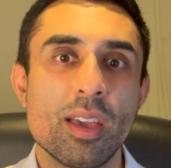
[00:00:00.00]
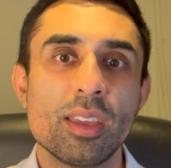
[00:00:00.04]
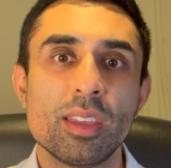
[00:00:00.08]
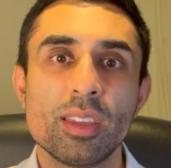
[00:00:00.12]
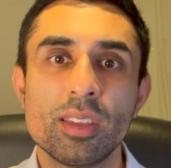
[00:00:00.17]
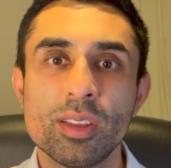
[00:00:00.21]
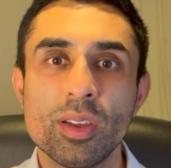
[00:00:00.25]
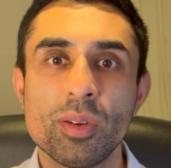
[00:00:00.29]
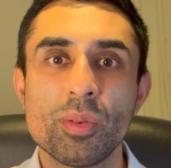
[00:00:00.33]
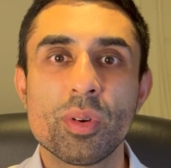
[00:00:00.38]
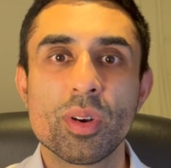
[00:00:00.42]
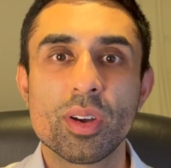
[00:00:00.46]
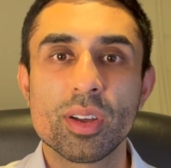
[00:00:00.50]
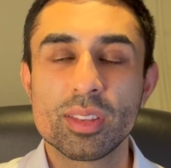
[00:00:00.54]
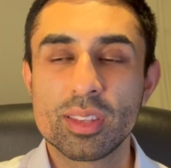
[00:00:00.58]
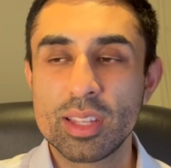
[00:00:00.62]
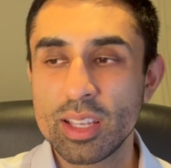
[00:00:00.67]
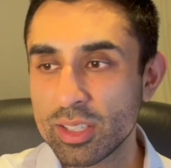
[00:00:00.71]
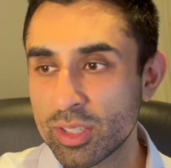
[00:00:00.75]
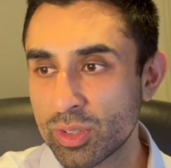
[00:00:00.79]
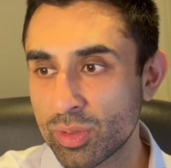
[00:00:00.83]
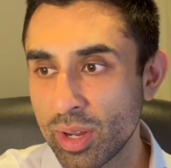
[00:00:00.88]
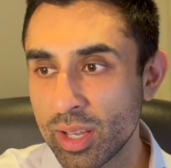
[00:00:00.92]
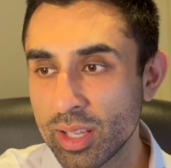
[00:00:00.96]
You know what?
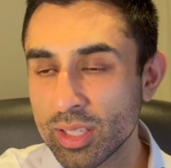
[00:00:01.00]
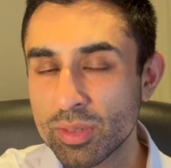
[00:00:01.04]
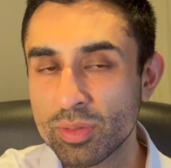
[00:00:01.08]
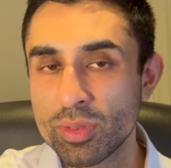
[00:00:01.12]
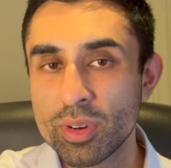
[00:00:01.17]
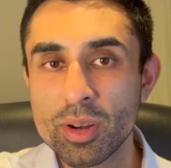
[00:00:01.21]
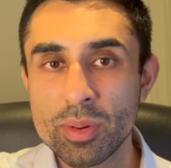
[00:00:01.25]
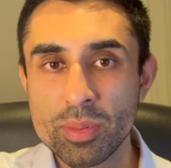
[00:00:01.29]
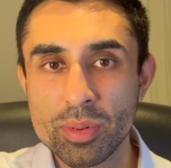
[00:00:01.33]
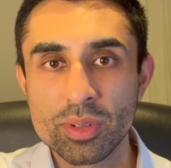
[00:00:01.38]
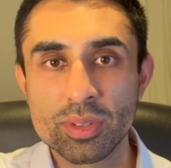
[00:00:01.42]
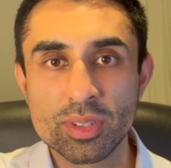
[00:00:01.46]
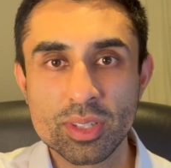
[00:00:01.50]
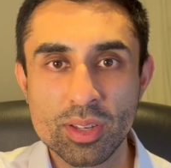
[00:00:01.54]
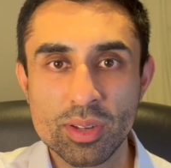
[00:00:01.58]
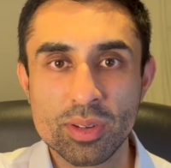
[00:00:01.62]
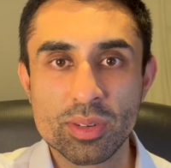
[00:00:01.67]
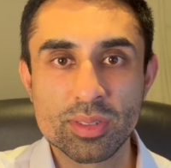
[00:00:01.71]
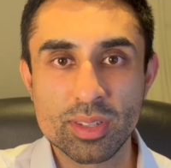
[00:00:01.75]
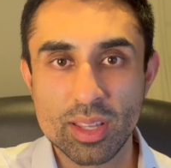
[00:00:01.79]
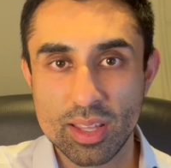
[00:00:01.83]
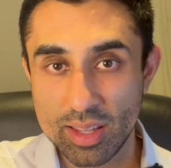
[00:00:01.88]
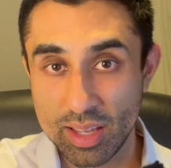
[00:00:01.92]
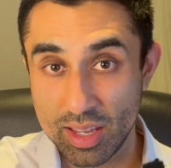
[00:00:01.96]
There's transferable
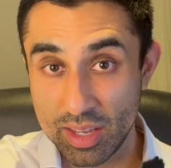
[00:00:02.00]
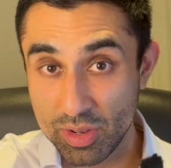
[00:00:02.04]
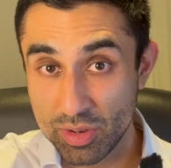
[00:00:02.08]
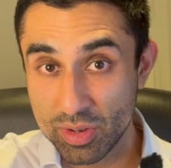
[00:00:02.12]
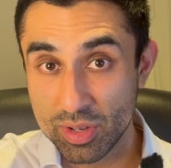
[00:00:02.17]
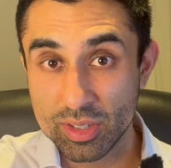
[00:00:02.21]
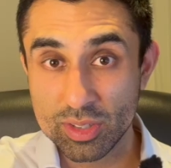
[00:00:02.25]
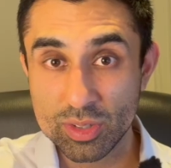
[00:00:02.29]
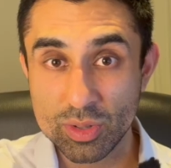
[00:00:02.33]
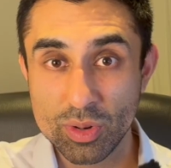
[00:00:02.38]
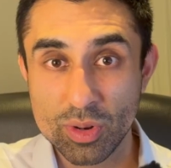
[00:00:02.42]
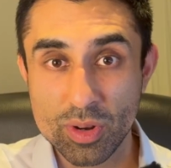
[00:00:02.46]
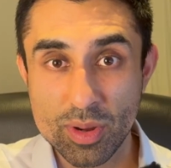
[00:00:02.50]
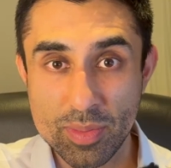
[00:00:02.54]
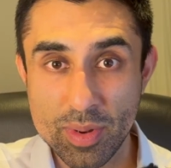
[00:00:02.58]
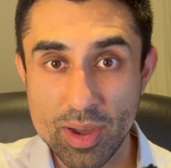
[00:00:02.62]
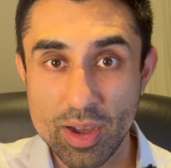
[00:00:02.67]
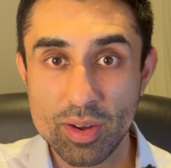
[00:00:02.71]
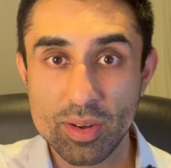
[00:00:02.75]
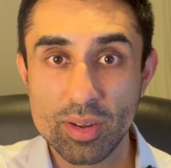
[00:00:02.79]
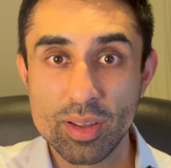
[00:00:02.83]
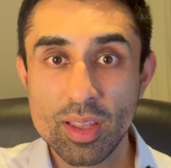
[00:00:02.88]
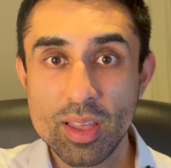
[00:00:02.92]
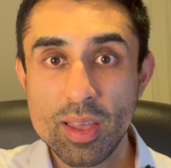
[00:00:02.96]
skills there that you can talk
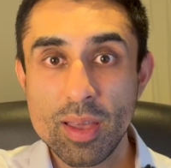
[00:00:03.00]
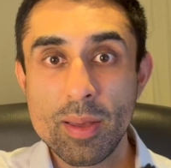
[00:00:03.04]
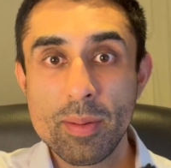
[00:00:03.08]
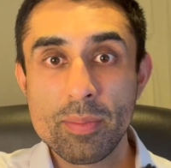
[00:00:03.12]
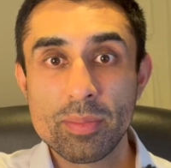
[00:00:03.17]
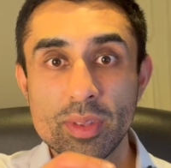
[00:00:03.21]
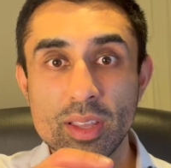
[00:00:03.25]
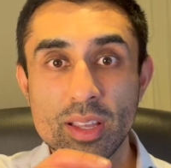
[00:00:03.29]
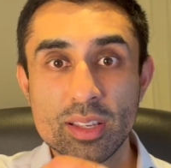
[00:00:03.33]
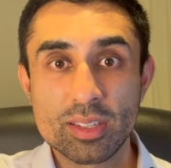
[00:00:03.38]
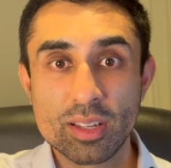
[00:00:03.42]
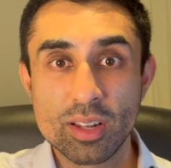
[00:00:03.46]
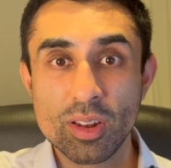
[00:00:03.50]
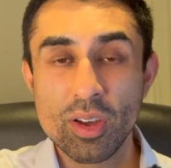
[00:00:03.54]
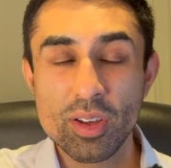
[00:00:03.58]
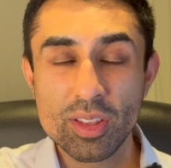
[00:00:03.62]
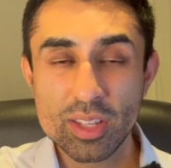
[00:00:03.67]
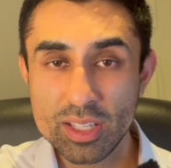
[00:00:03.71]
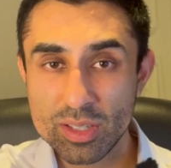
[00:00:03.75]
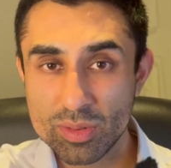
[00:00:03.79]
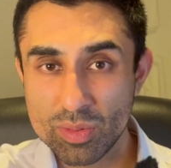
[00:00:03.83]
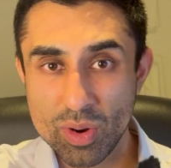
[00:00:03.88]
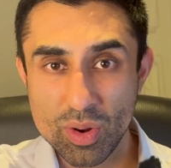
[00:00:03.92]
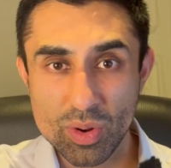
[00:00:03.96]
about. Because a lot of
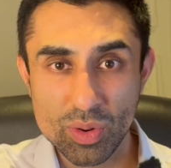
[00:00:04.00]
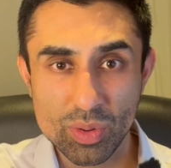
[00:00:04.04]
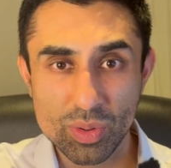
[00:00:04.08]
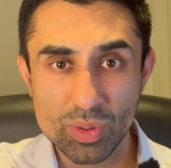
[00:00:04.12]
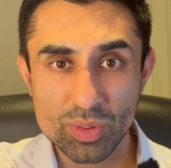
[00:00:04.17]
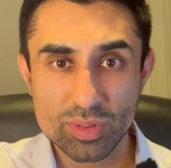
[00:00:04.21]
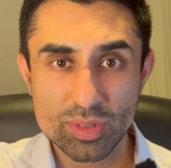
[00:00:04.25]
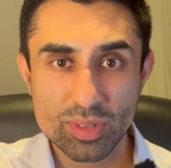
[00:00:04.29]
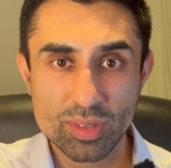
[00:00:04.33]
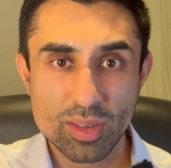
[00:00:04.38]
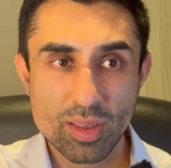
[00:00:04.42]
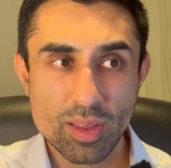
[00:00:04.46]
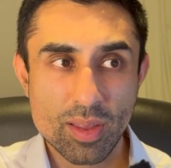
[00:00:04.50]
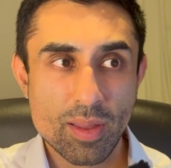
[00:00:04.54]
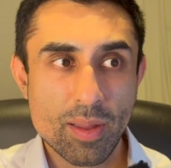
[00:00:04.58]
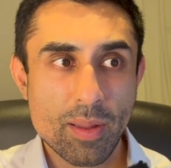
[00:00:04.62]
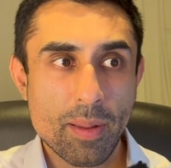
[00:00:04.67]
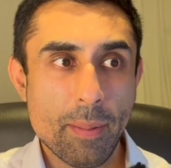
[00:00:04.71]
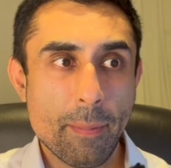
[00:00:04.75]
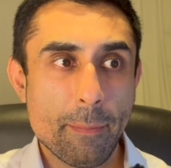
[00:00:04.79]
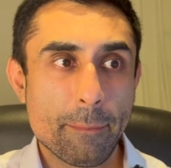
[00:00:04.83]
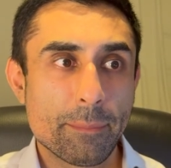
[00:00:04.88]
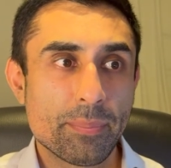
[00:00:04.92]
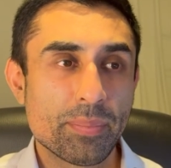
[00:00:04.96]
these roles,
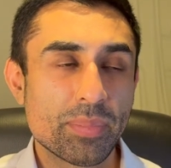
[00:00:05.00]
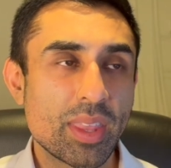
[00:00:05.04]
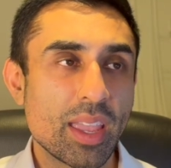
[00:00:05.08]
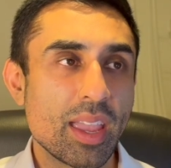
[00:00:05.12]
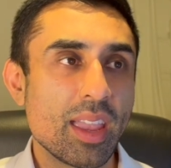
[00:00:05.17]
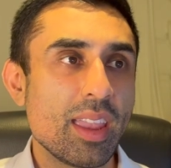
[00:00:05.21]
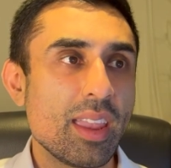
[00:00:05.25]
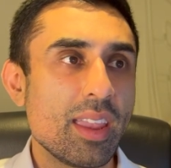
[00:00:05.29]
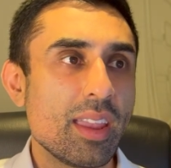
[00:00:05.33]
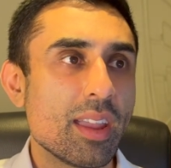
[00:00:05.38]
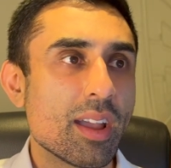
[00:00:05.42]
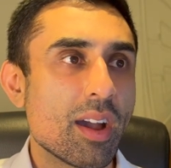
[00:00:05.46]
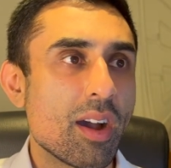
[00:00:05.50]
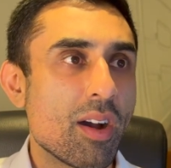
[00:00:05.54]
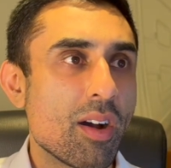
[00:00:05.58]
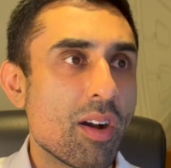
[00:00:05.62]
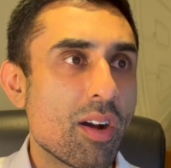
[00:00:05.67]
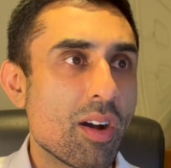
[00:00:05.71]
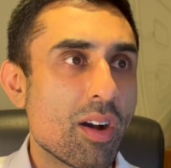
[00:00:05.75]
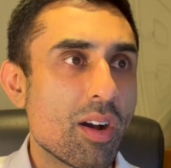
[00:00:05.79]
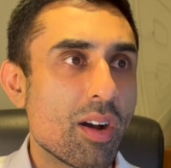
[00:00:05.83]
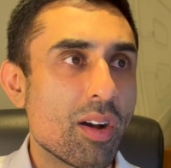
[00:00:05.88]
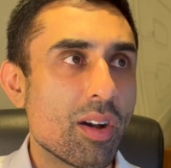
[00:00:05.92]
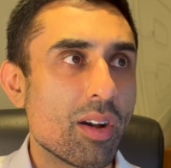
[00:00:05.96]
they
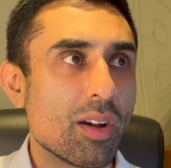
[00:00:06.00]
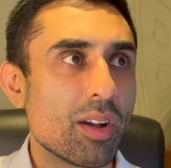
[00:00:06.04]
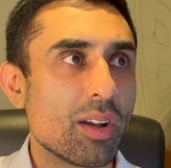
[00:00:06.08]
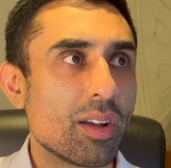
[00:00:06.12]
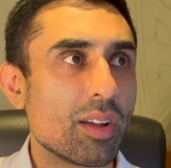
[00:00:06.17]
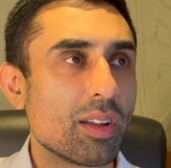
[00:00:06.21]
are